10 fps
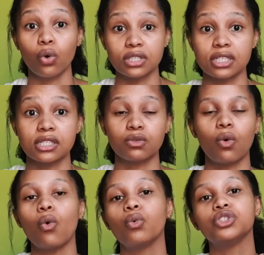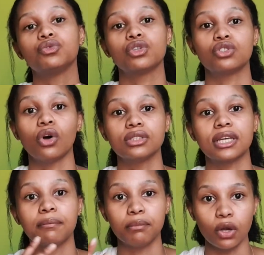results
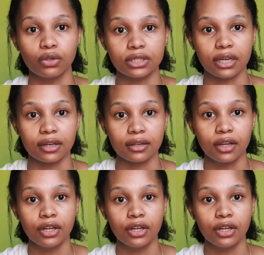in bloating.